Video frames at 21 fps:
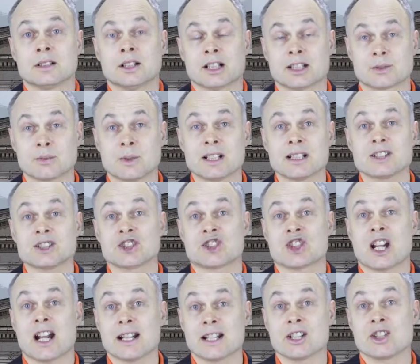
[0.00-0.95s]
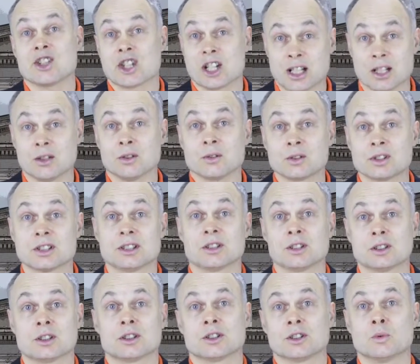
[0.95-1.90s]
as well as challenging you to
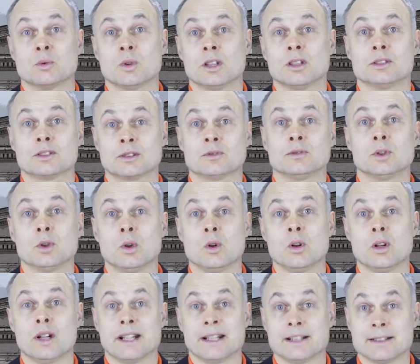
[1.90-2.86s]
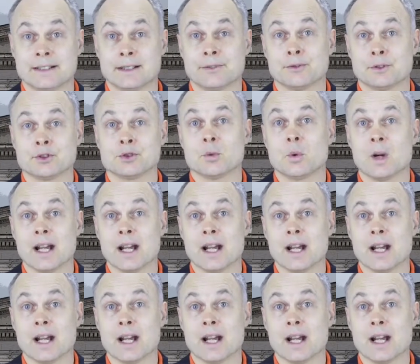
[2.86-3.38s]
look at the world of law in a different